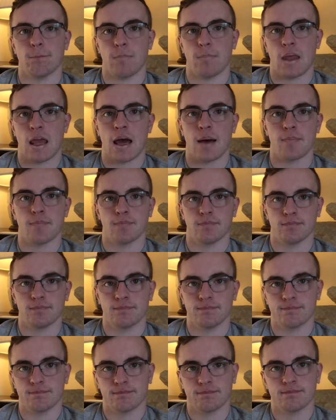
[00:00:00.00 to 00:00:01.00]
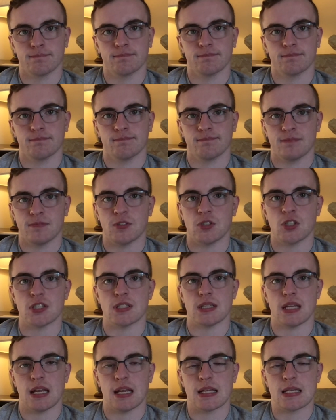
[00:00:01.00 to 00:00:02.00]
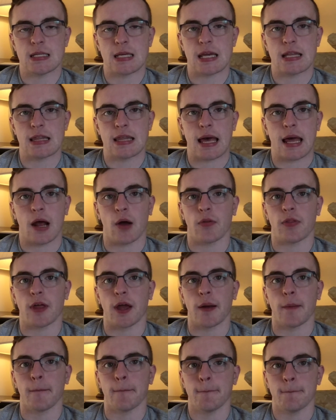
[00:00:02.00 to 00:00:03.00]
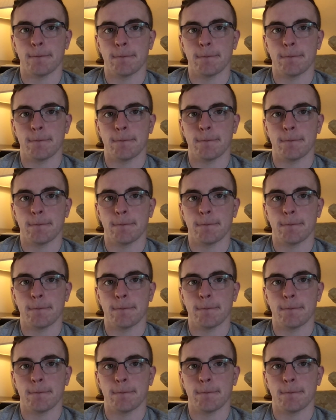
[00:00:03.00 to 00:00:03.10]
Yeah. Just needed to get that out there.